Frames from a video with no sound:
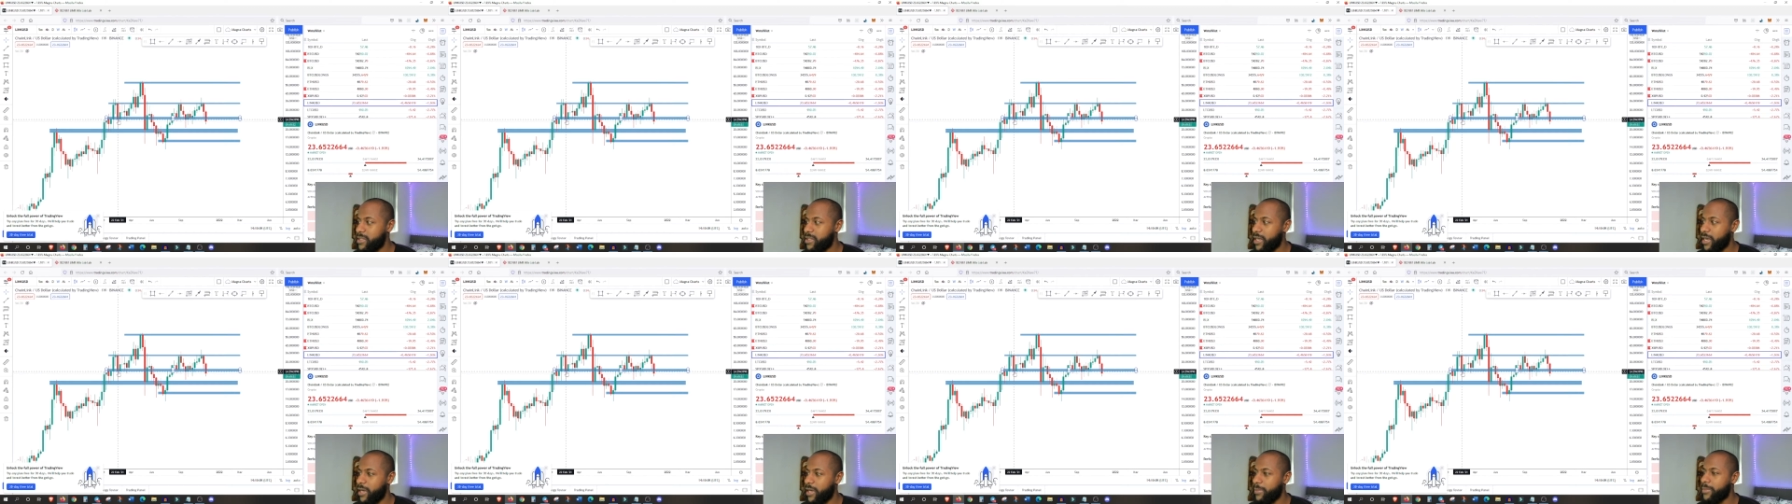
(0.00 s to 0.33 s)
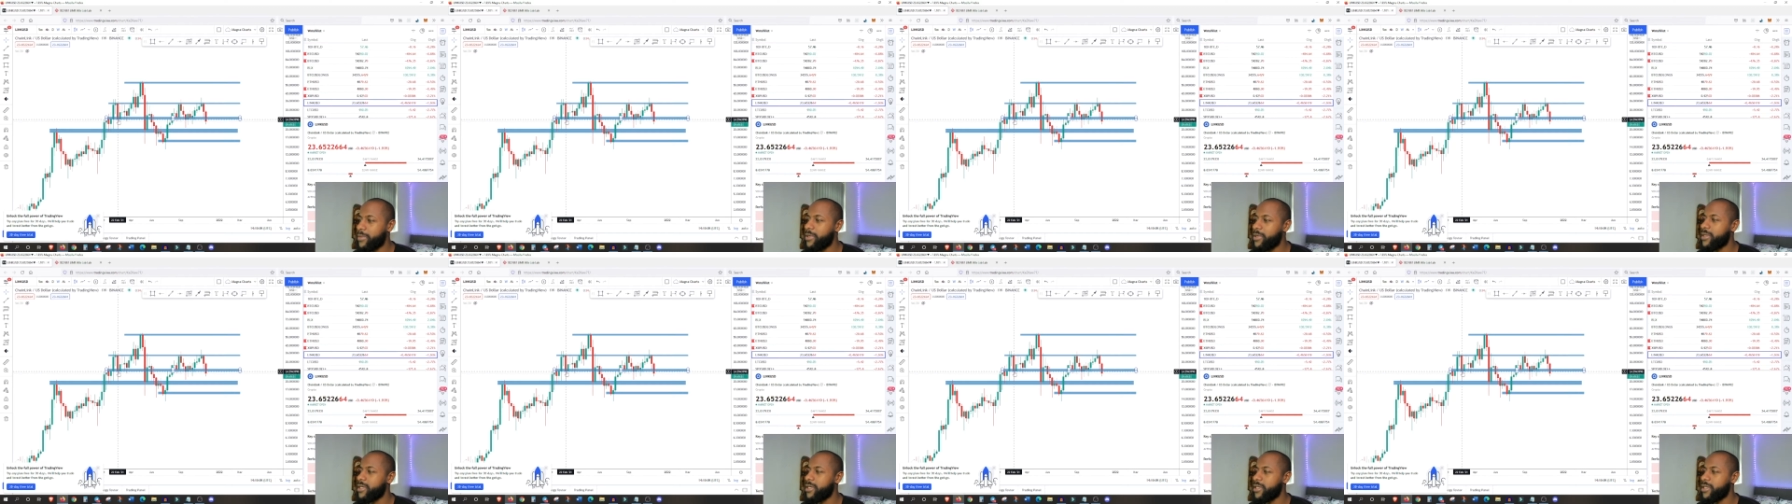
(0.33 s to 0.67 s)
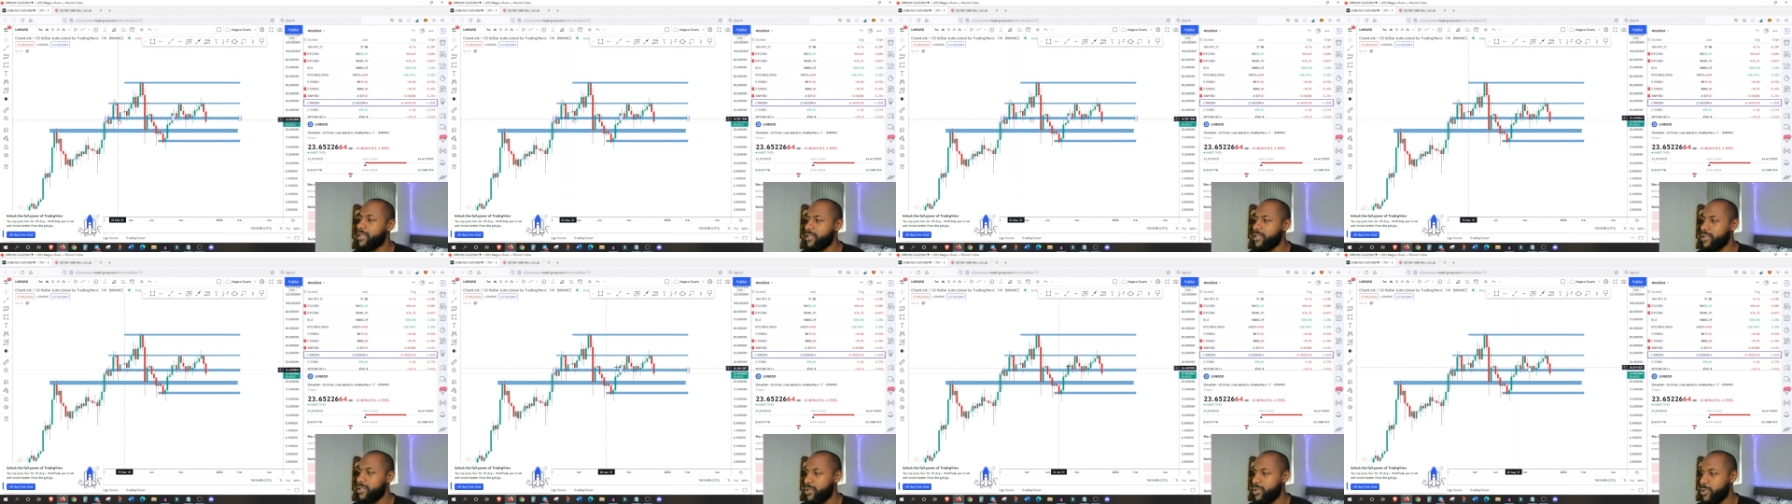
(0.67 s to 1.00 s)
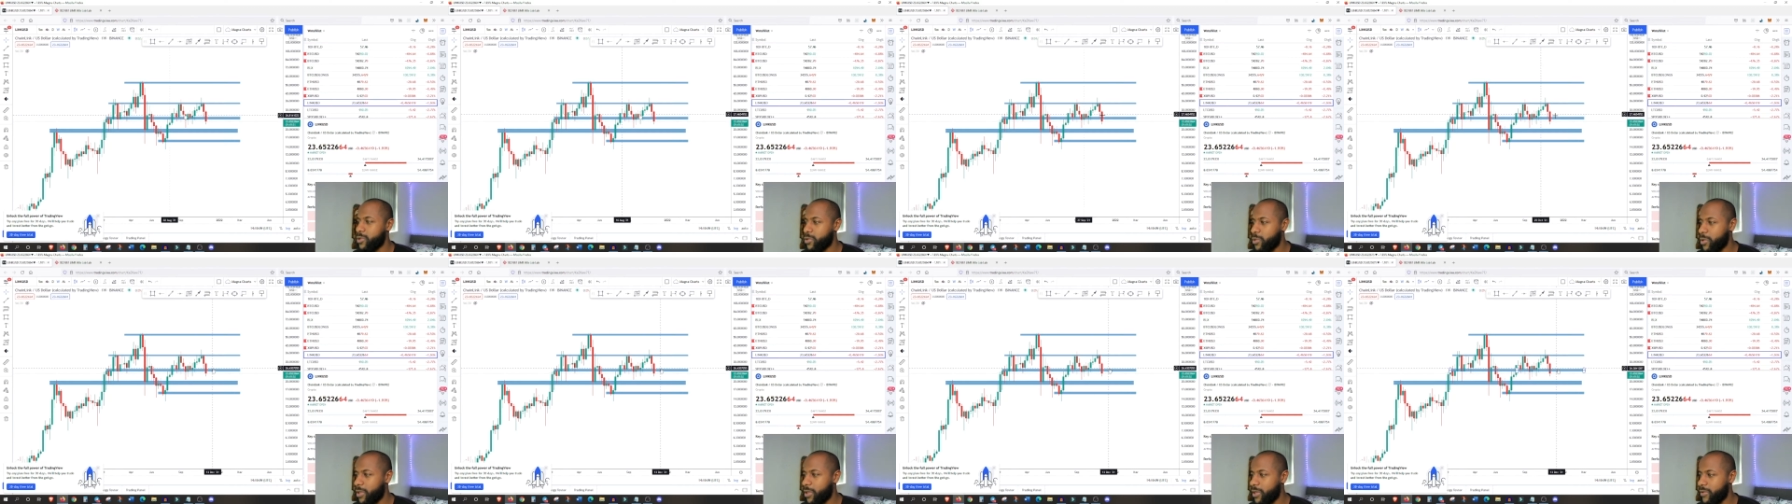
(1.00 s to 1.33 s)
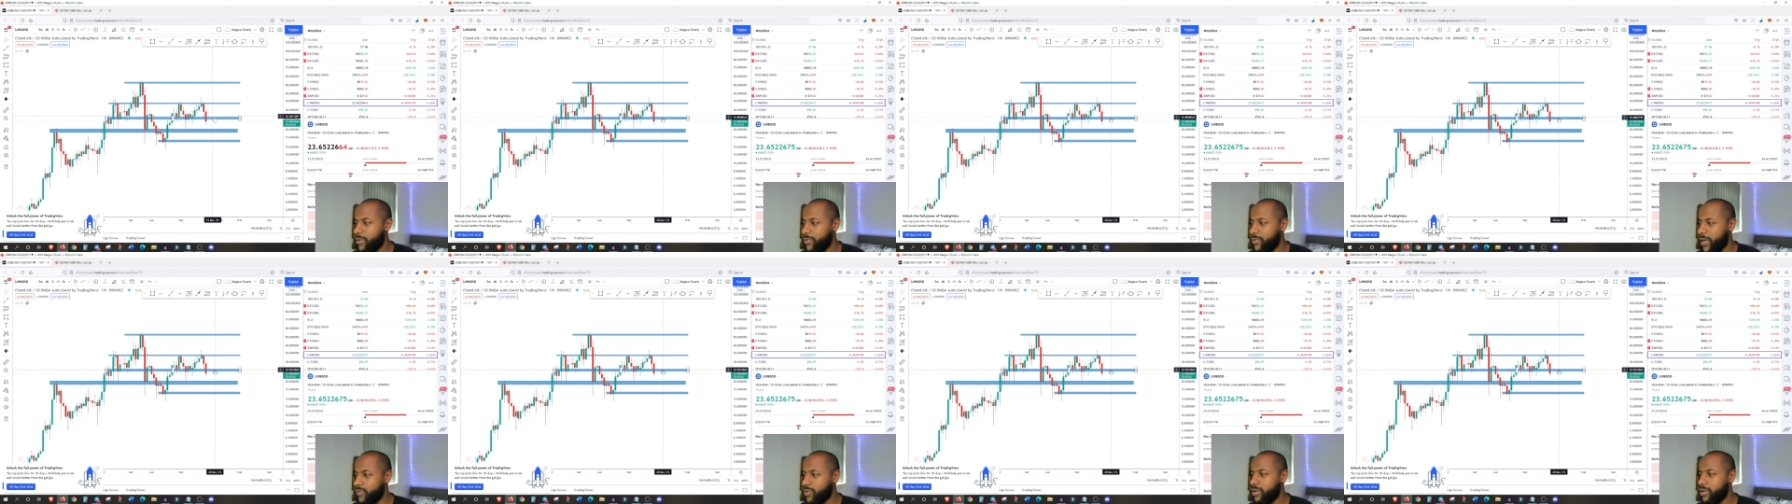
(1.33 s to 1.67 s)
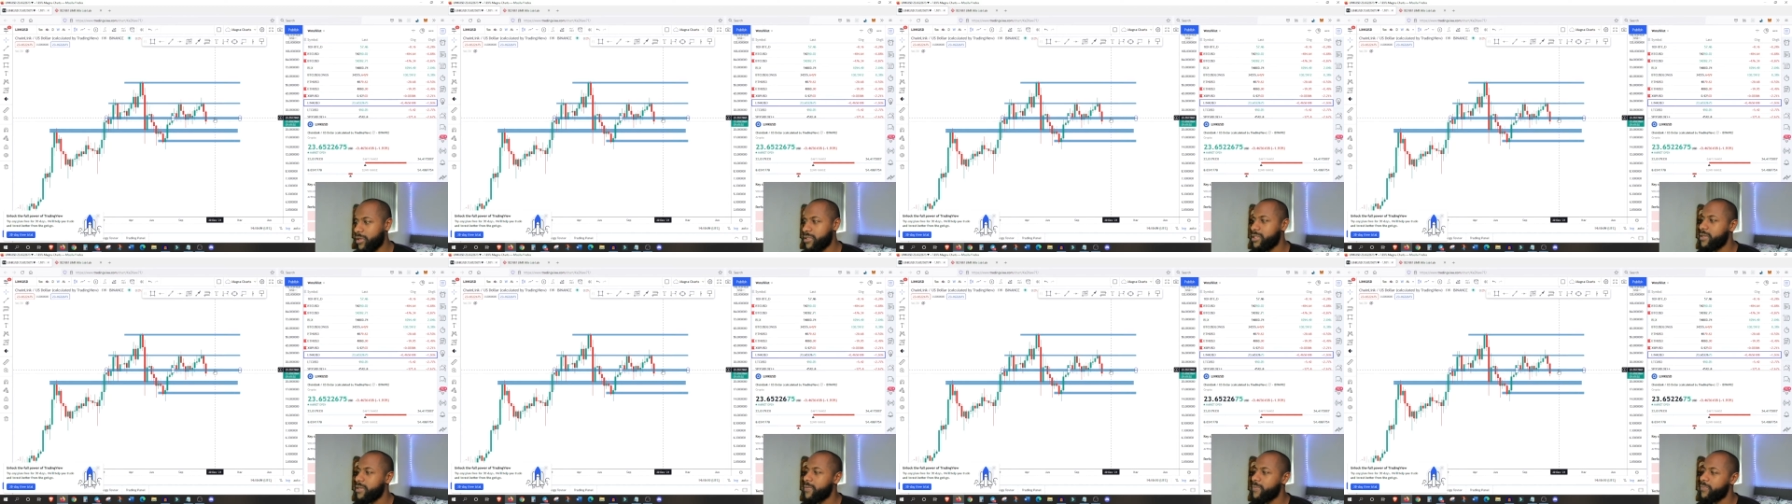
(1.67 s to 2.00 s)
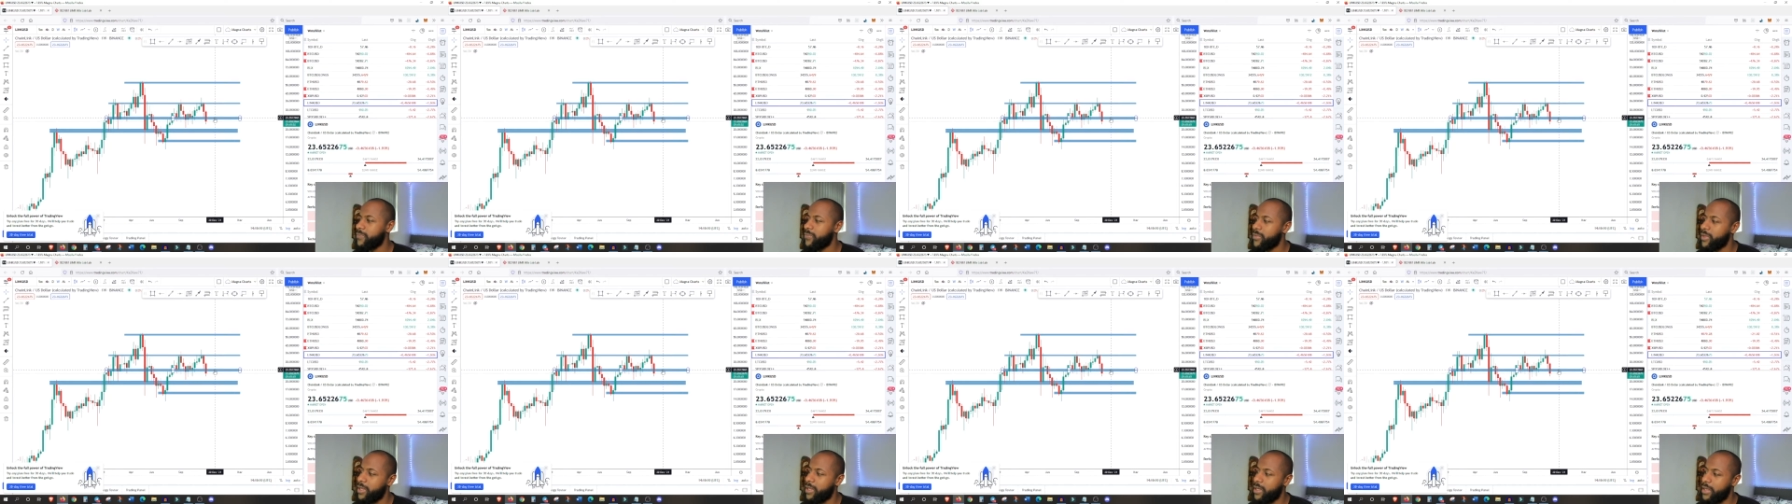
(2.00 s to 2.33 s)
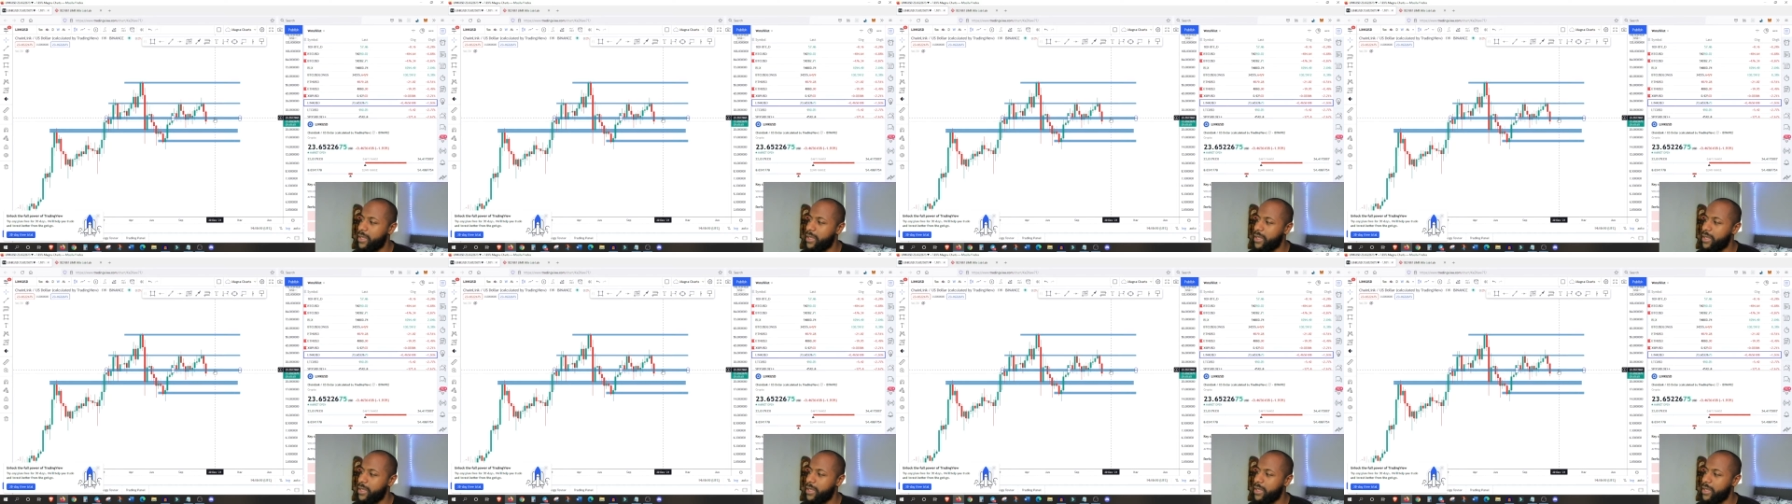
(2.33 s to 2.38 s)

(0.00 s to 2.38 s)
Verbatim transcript: May time, $25.